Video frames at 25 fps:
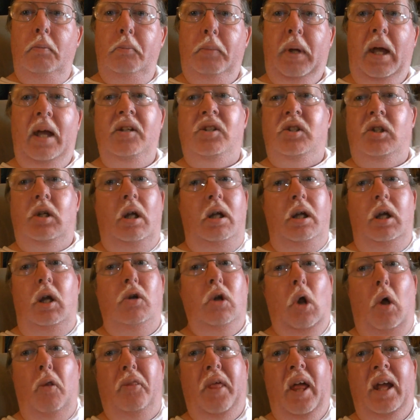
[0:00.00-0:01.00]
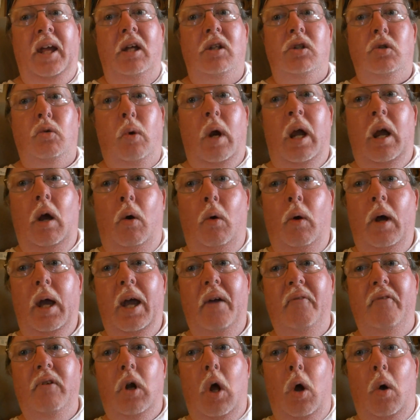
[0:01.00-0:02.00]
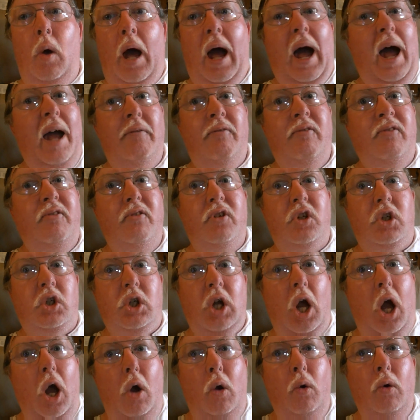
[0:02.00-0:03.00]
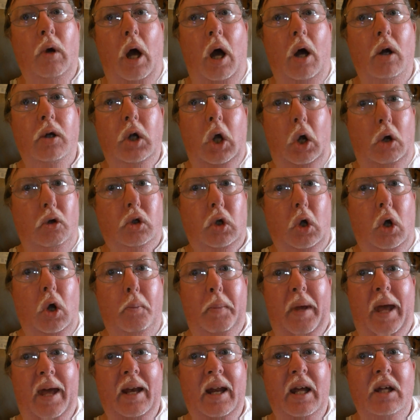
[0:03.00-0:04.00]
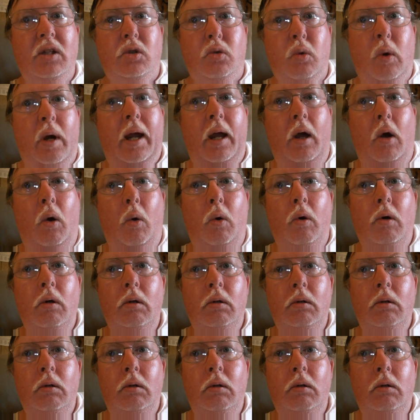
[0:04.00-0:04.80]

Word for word: Basically, you don't think it's real, even though I've showed on YouTube it is real.